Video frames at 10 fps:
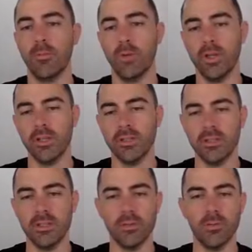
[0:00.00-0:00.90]
brightness
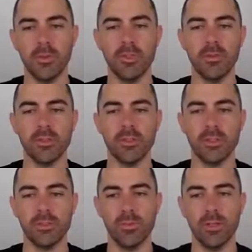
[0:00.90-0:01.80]
increment image,
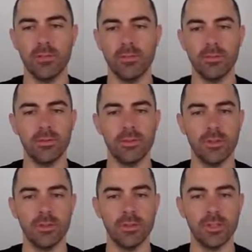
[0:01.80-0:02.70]
as we have usually
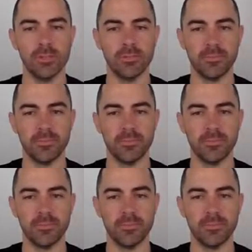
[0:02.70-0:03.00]
called it.